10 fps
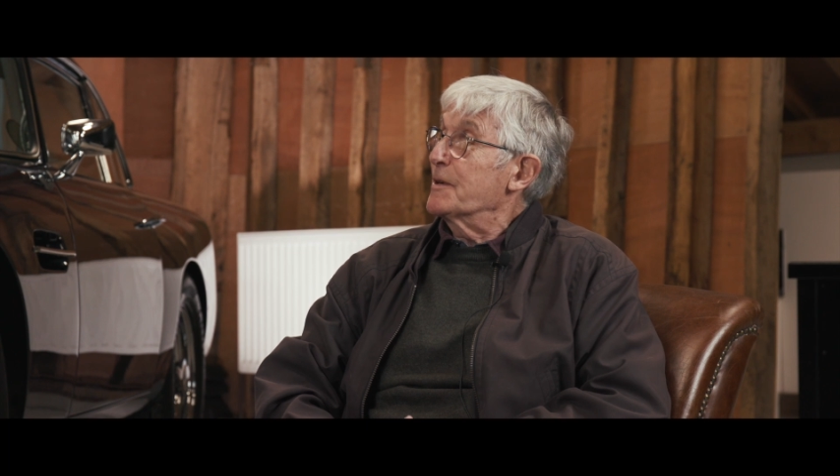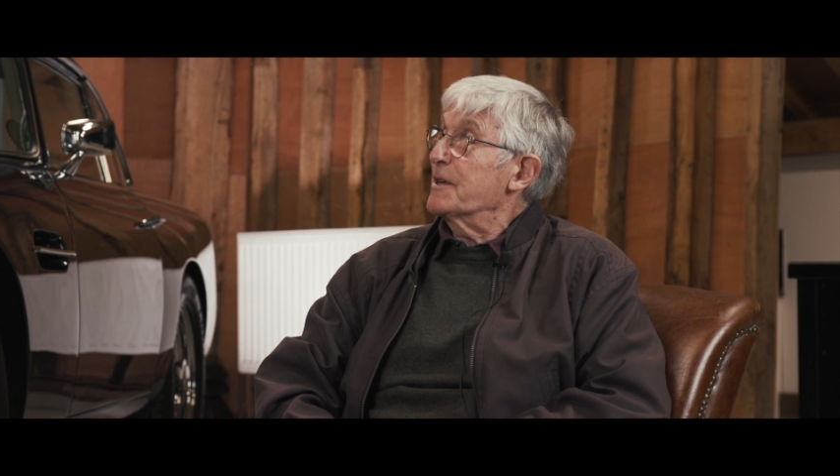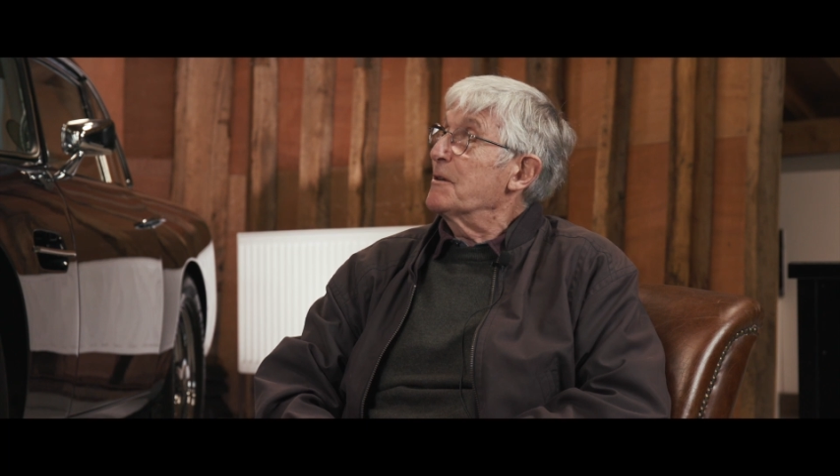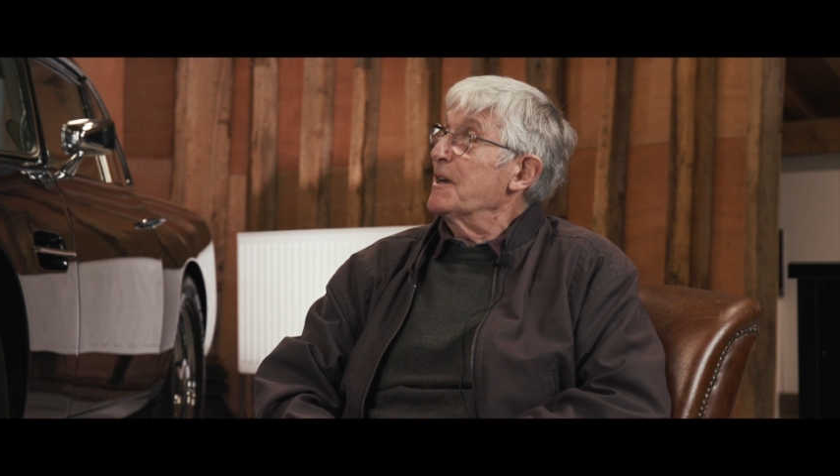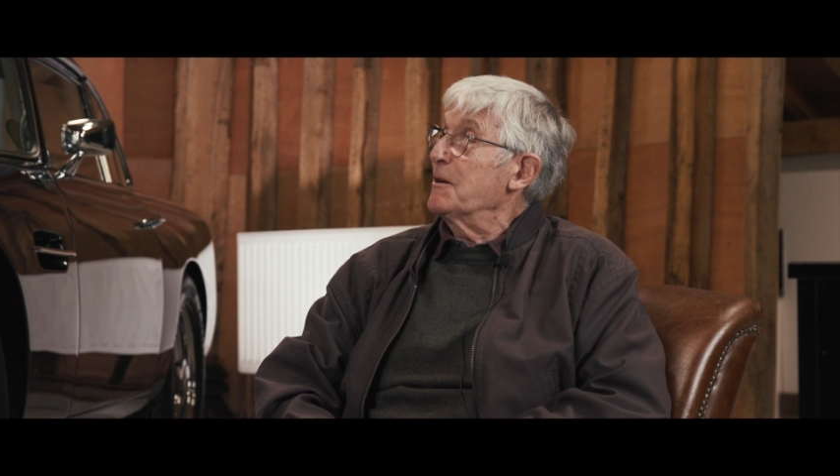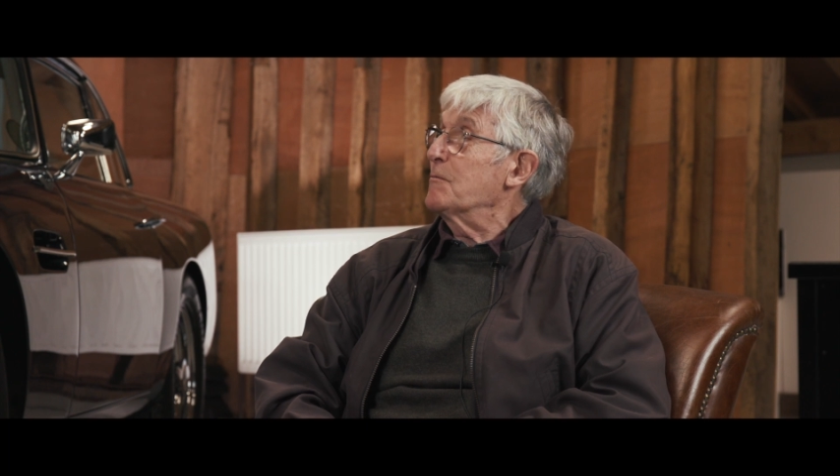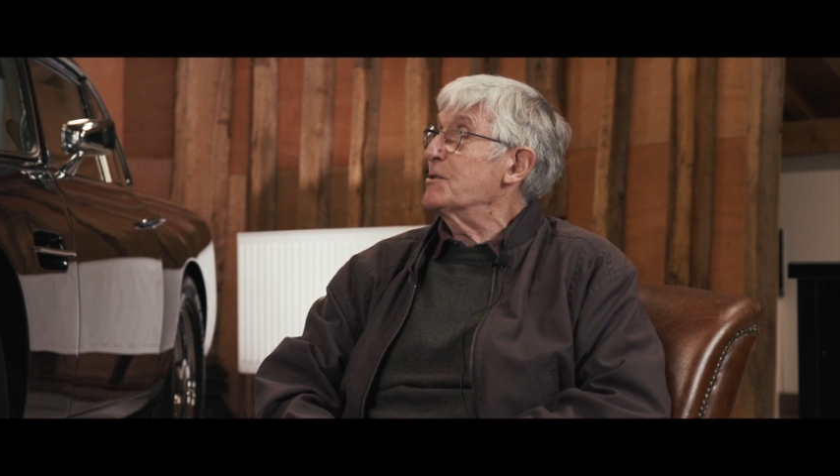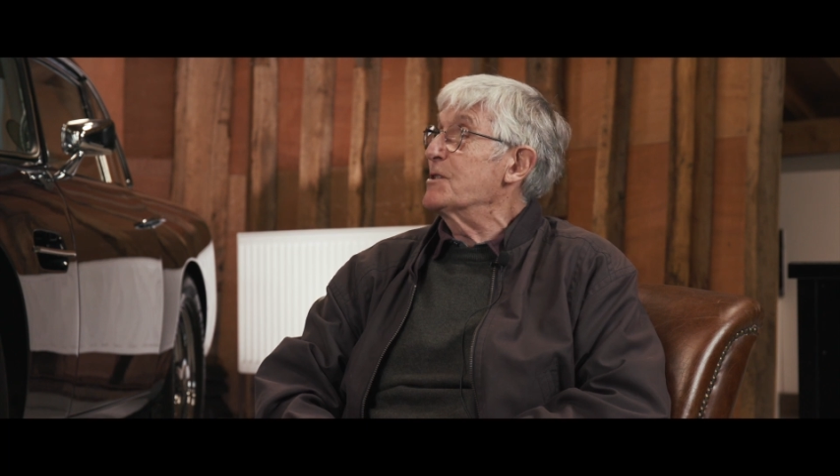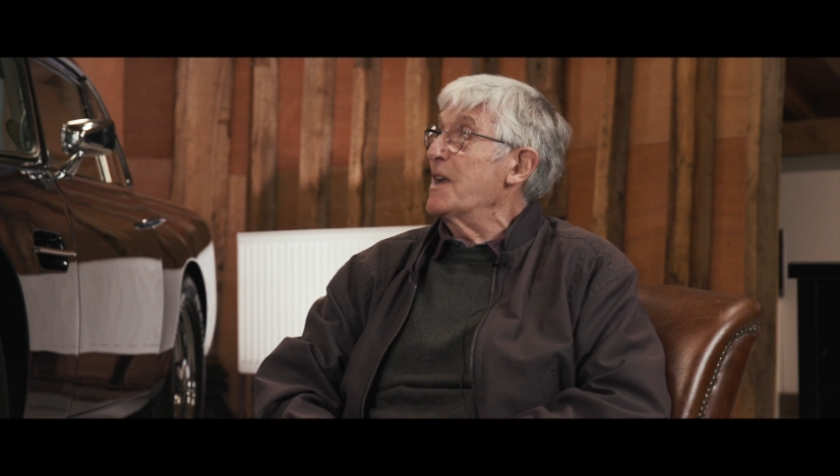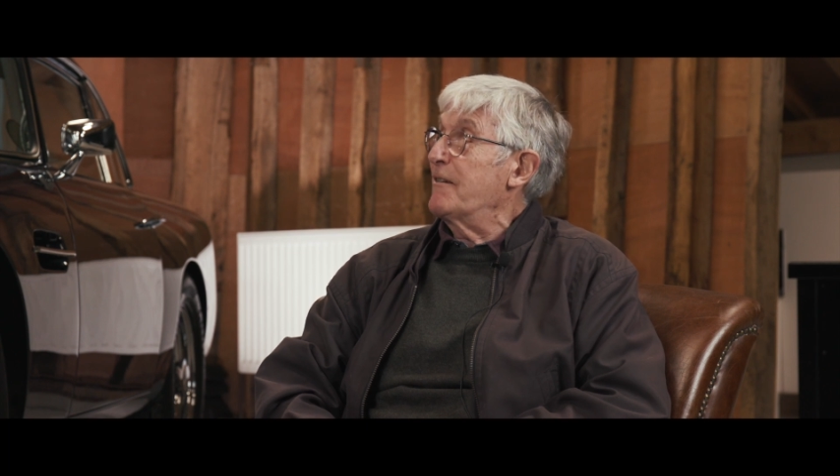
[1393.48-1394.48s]
but it
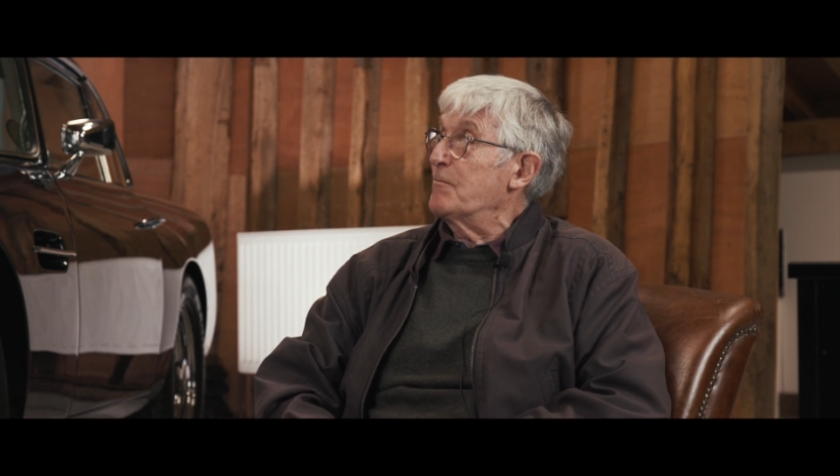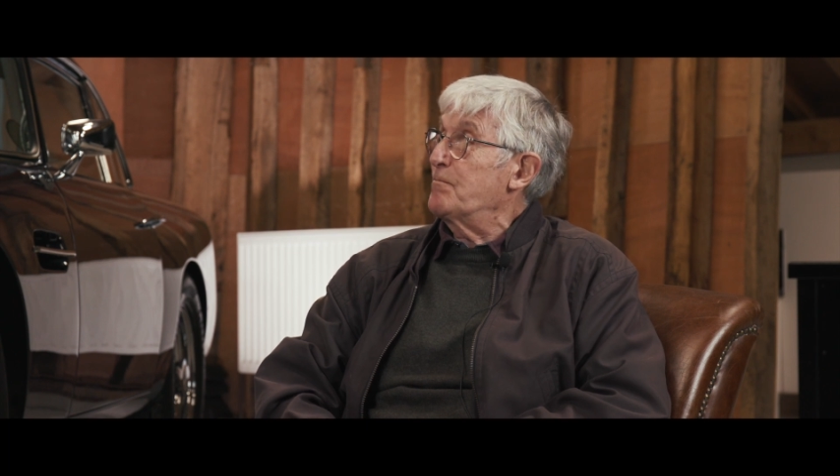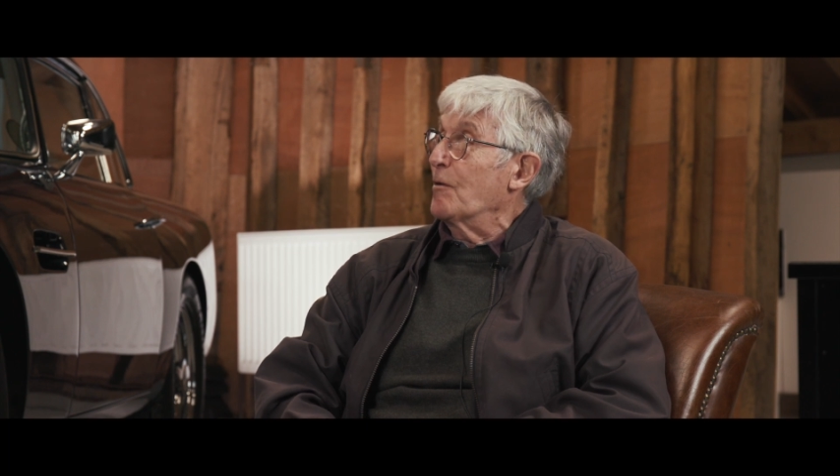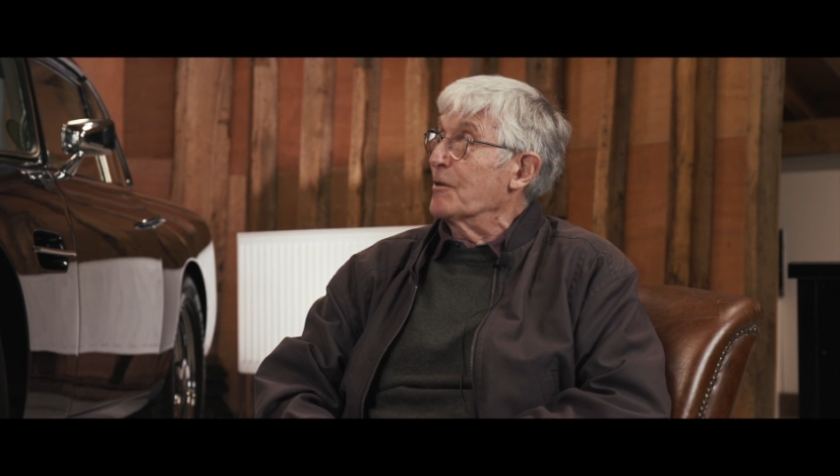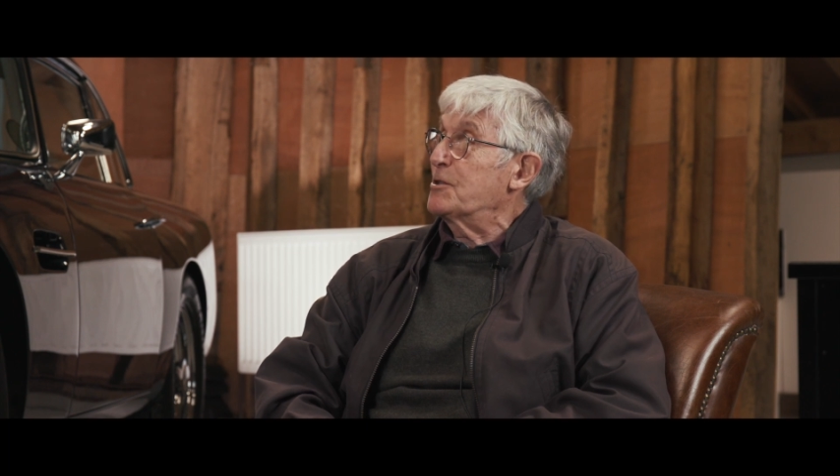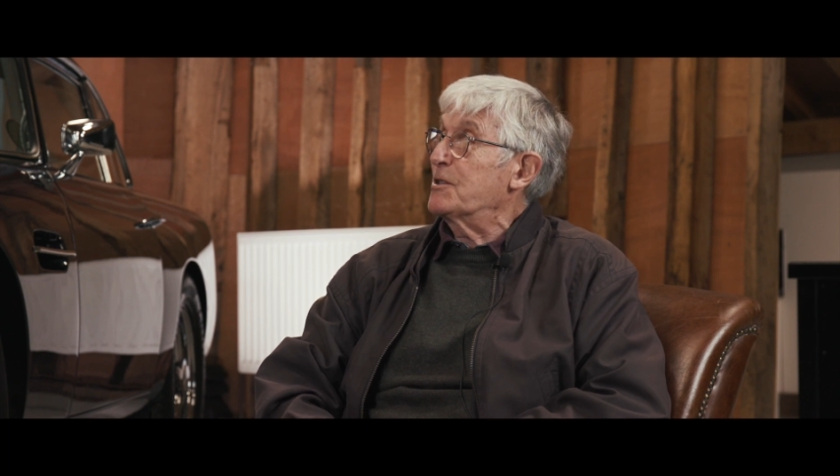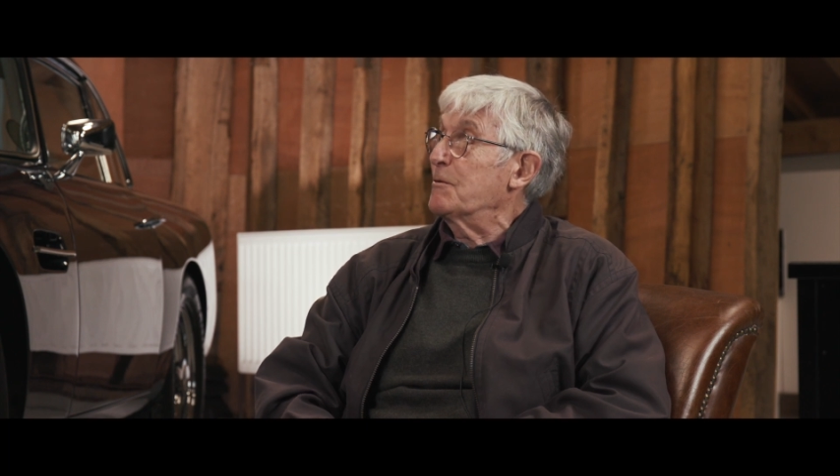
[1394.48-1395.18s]
was never polished.